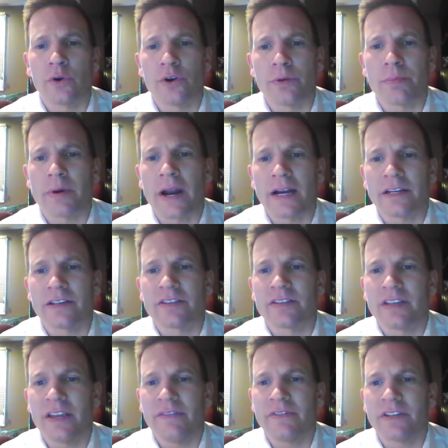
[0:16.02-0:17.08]
to practice
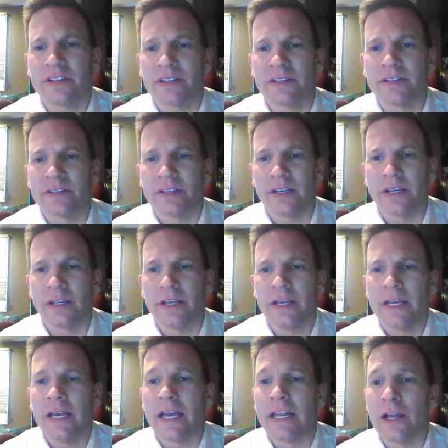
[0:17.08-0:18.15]
safe distancing
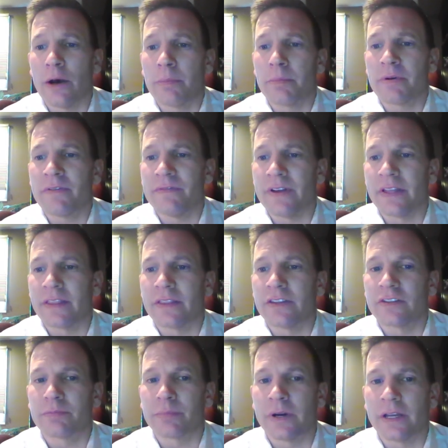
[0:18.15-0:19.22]
and help prevent the
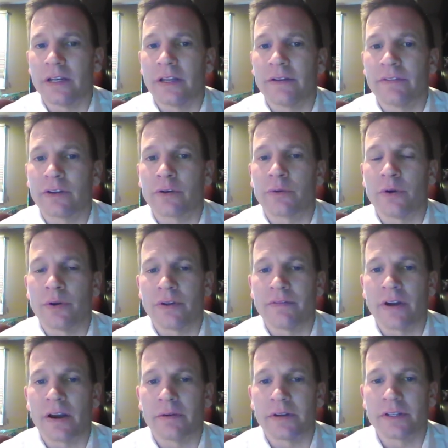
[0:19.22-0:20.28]
spread of the
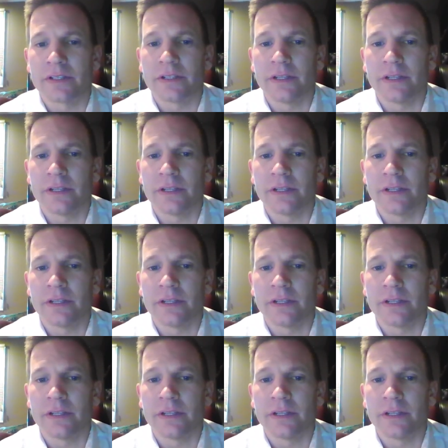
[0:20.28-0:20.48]
coronavirus.